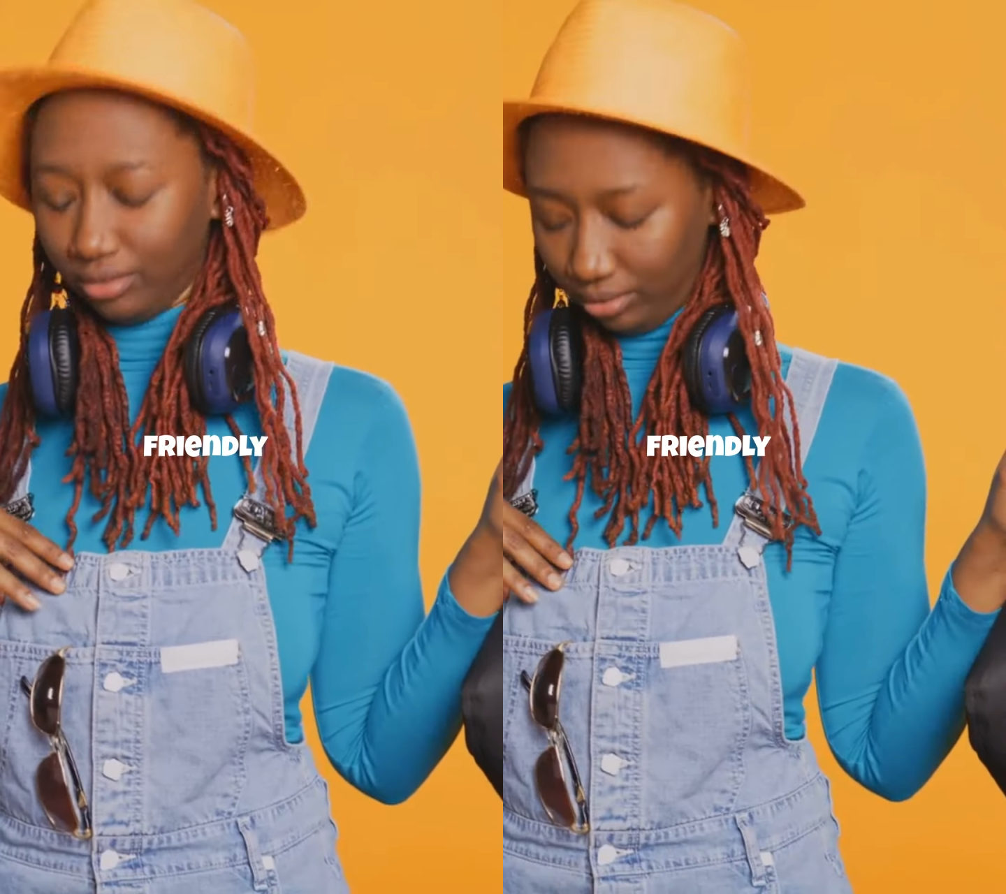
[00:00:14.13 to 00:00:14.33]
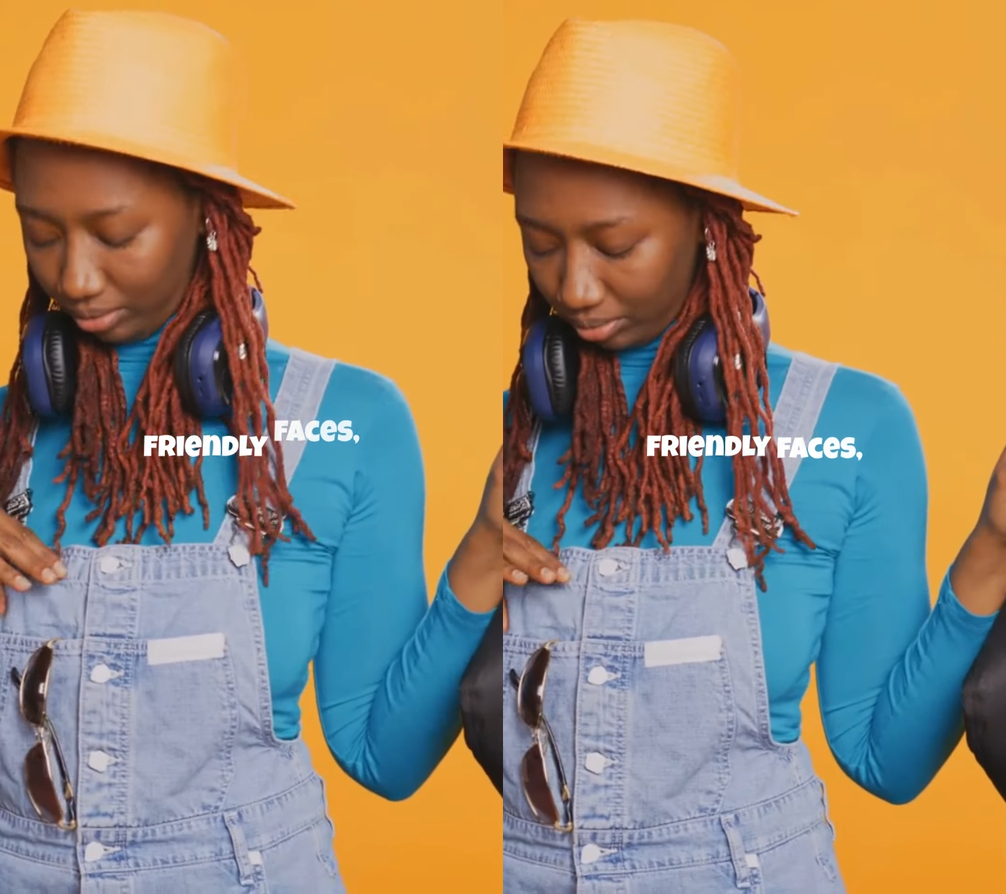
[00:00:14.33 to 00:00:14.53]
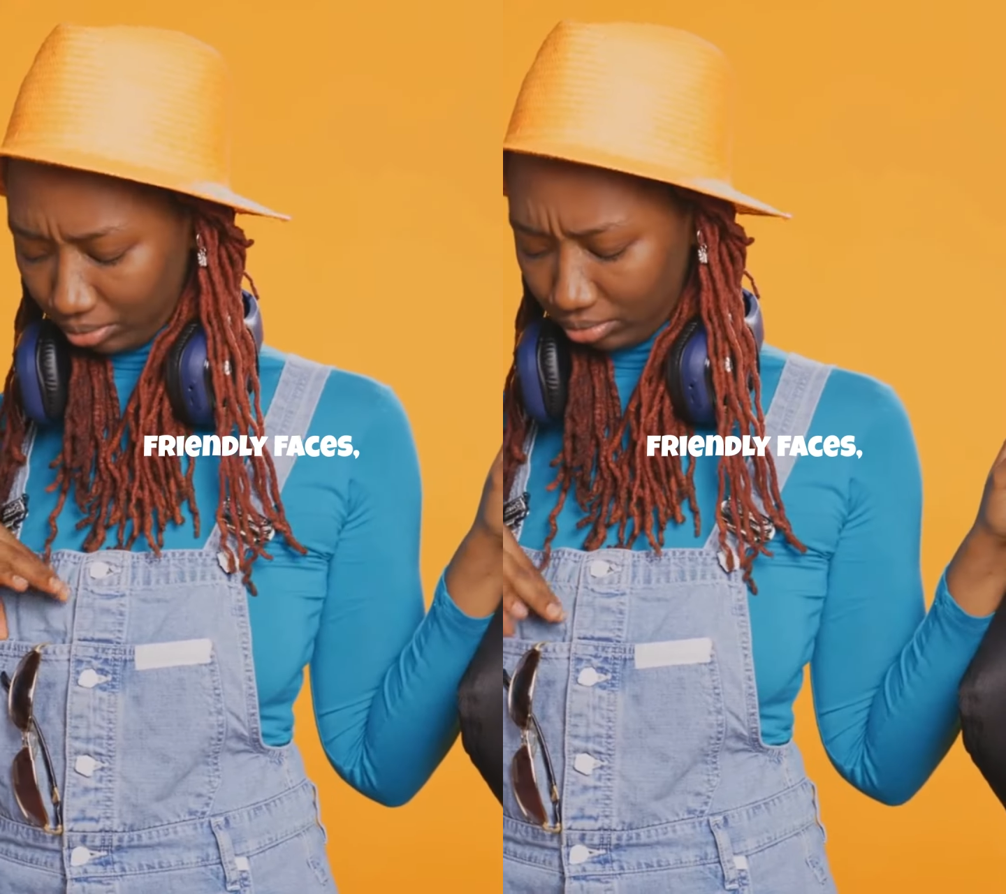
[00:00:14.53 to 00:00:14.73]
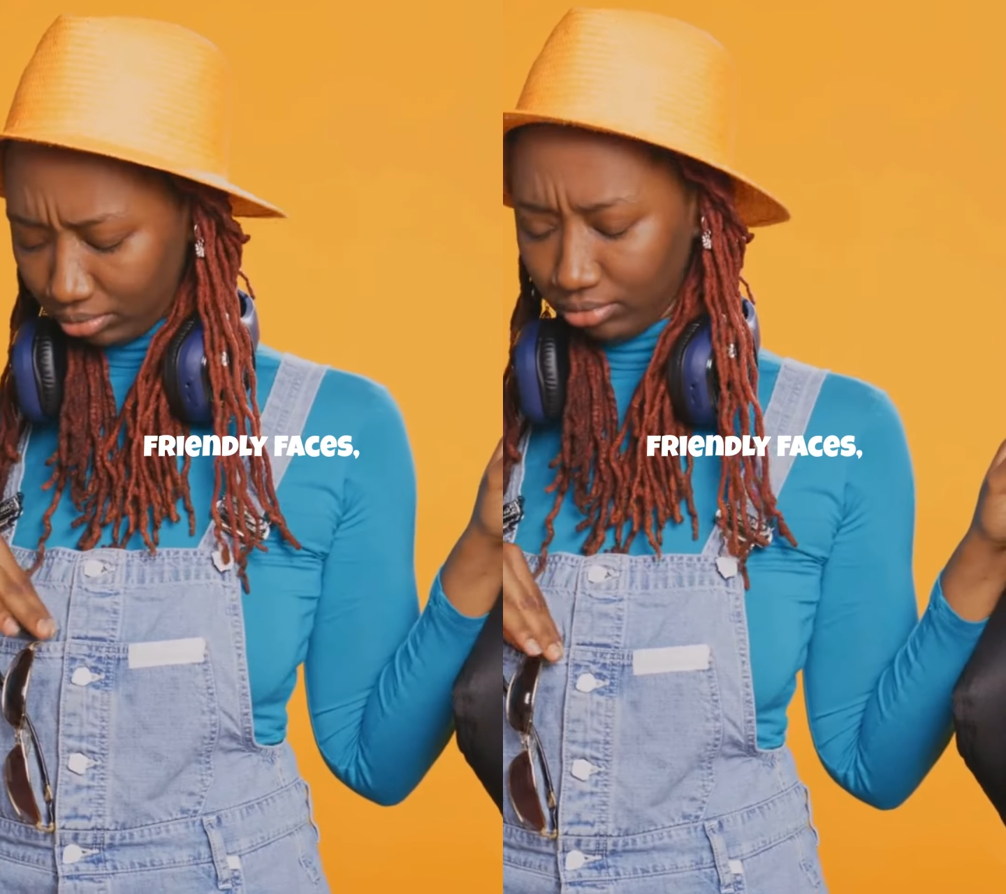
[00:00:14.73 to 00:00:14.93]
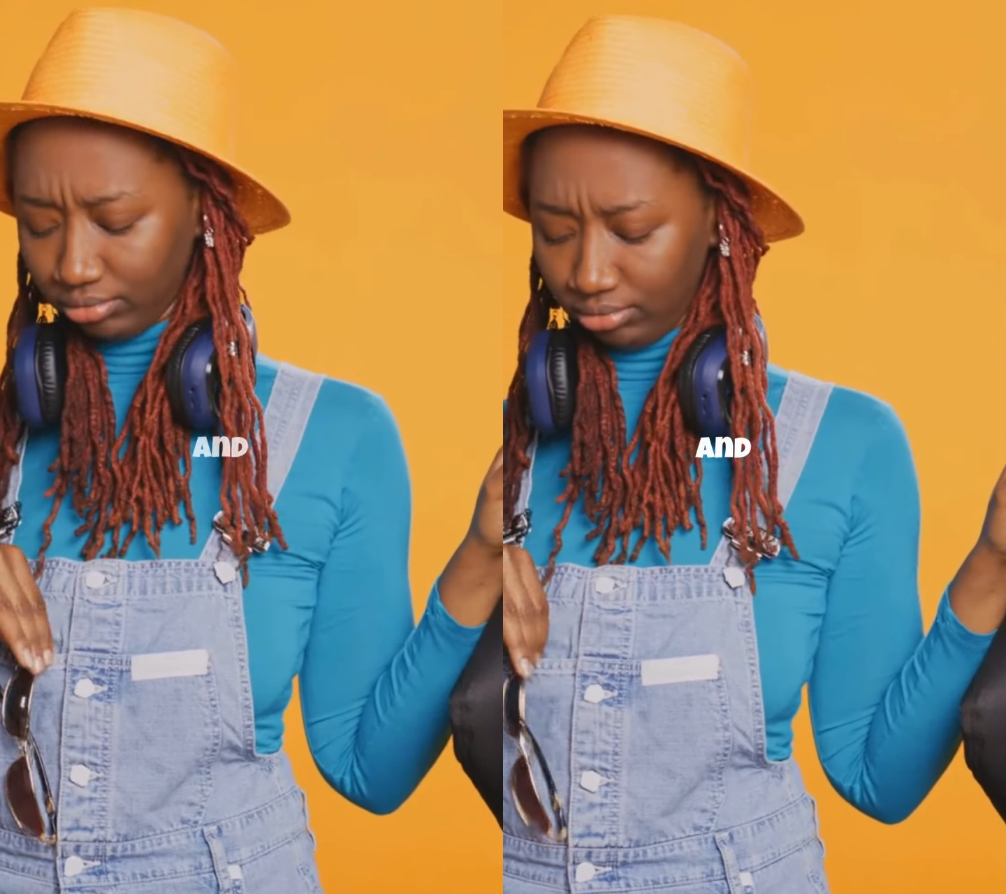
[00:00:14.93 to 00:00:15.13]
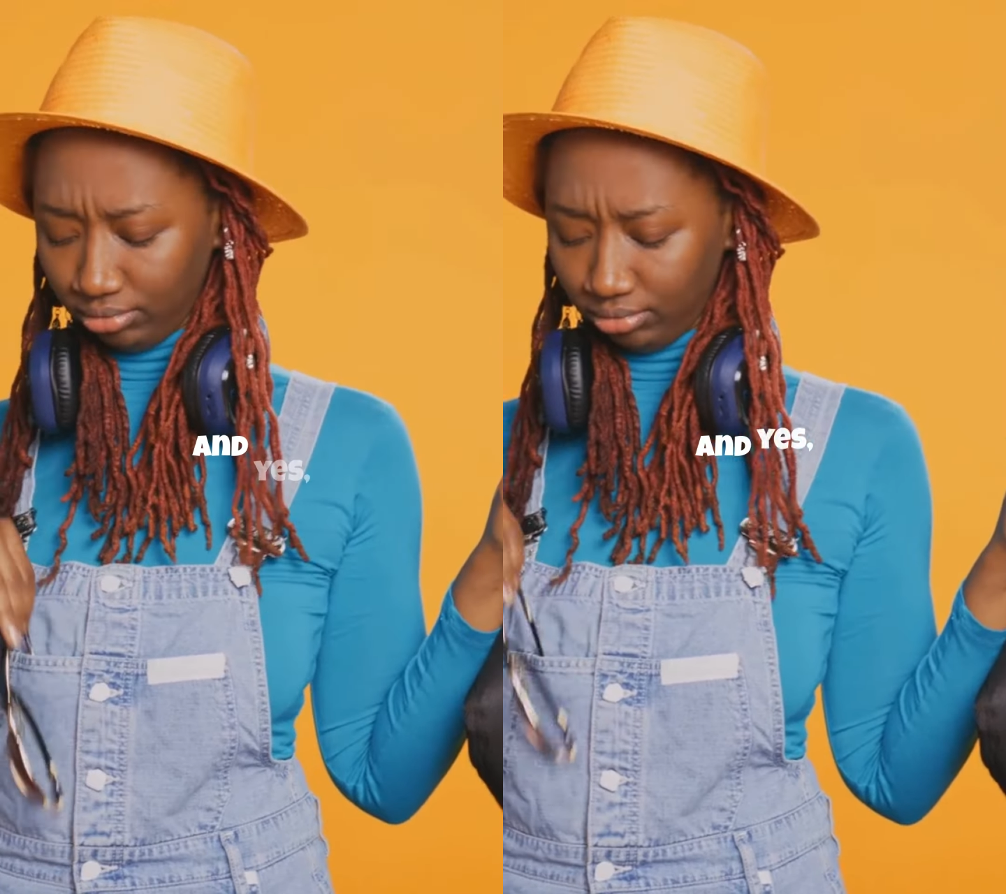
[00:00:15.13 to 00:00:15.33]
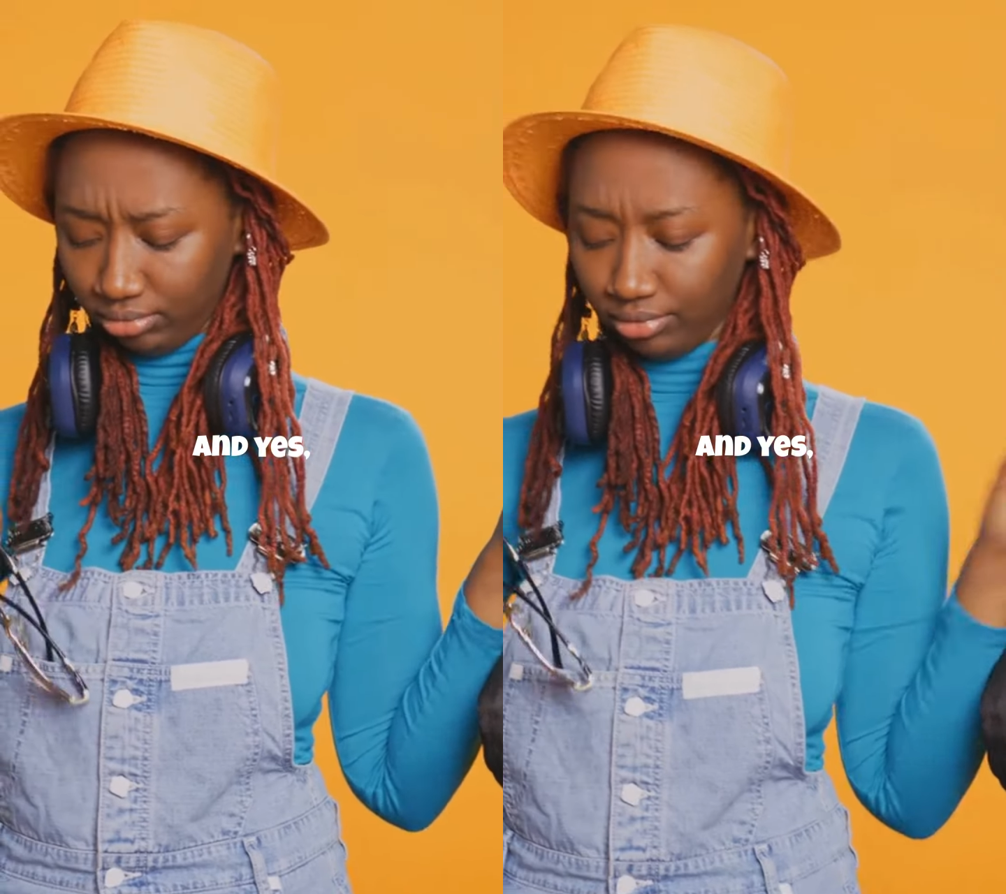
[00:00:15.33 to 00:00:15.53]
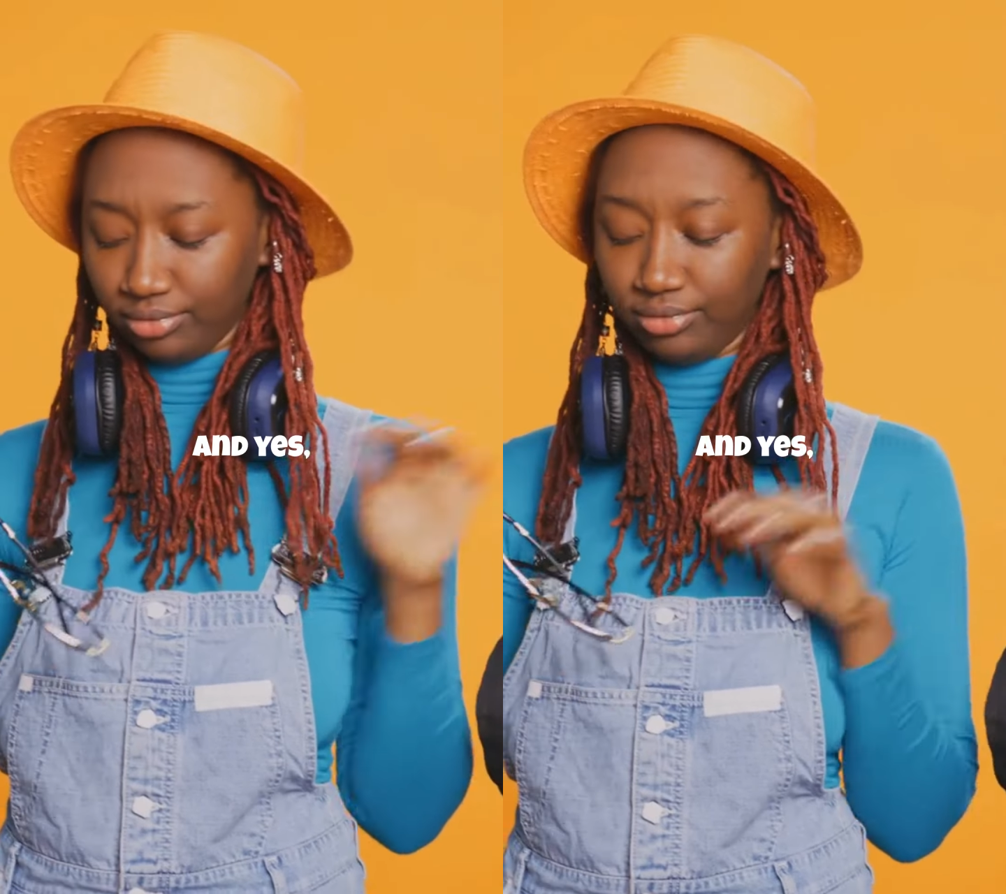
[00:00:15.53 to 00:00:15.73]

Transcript: faces, and yes,